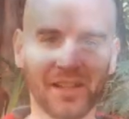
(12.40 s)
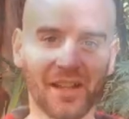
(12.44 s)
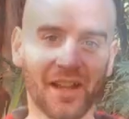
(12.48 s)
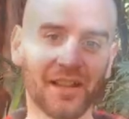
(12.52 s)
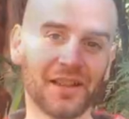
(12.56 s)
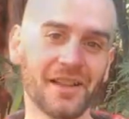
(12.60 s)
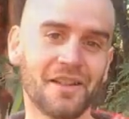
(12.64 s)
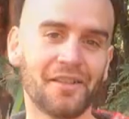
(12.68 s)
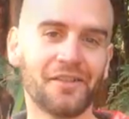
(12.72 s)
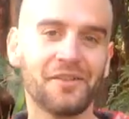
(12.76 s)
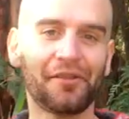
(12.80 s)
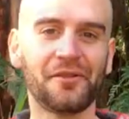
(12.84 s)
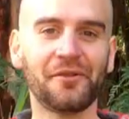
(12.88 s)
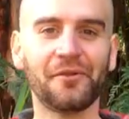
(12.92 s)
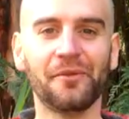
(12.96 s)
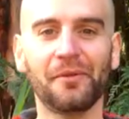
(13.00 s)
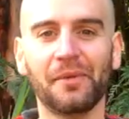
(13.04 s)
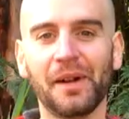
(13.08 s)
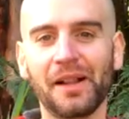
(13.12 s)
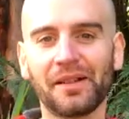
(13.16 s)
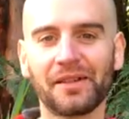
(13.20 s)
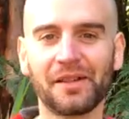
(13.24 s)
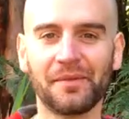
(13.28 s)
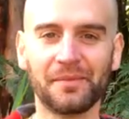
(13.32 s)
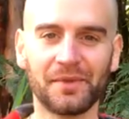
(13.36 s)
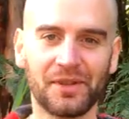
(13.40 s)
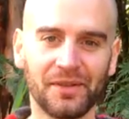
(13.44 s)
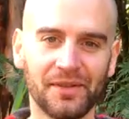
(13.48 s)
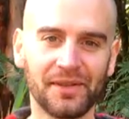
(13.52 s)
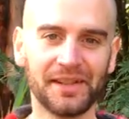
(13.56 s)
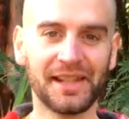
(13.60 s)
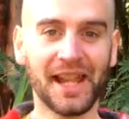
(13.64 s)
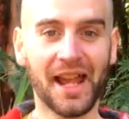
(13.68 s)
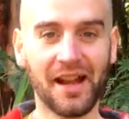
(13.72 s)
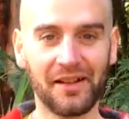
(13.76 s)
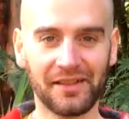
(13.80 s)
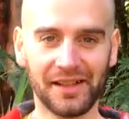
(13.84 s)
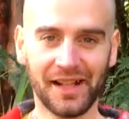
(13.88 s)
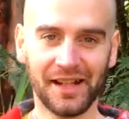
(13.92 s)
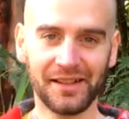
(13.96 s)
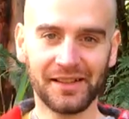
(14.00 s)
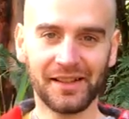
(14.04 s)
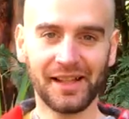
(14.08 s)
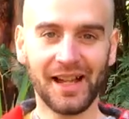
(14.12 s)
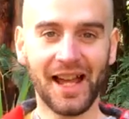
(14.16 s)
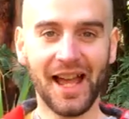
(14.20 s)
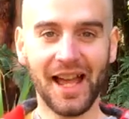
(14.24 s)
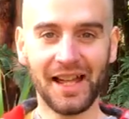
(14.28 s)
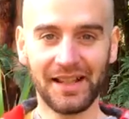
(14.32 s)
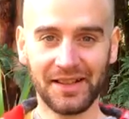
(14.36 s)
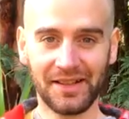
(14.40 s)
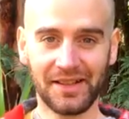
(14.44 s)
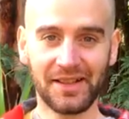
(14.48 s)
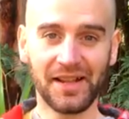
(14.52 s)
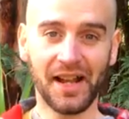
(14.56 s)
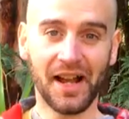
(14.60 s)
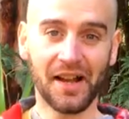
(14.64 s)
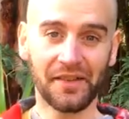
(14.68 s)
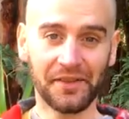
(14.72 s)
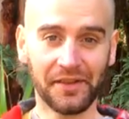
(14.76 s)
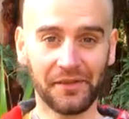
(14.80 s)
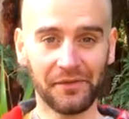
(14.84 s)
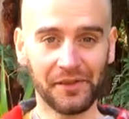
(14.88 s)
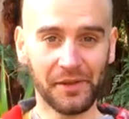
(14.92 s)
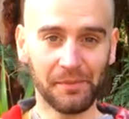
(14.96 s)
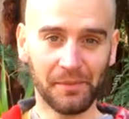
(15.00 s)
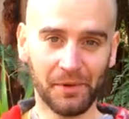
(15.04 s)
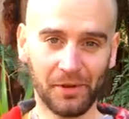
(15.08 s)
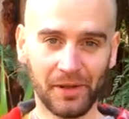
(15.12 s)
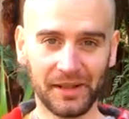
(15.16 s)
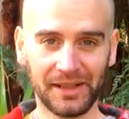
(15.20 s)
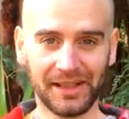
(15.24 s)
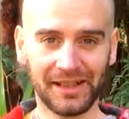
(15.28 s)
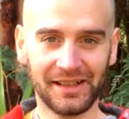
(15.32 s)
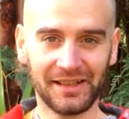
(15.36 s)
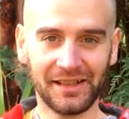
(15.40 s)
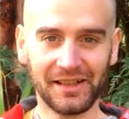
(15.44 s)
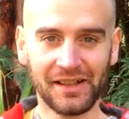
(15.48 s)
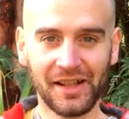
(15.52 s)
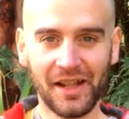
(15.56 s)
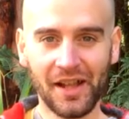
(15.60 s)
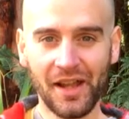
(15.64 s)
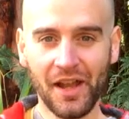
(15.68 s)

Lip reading: Hello, welcome to Down Under and South of the Border,